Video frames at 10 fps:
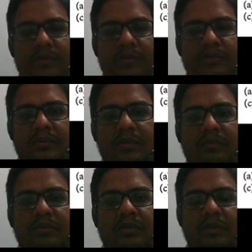So
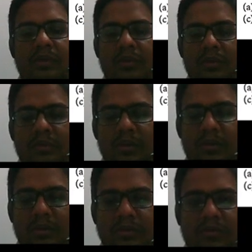therefore the
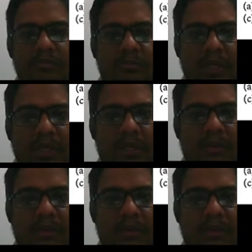locus of P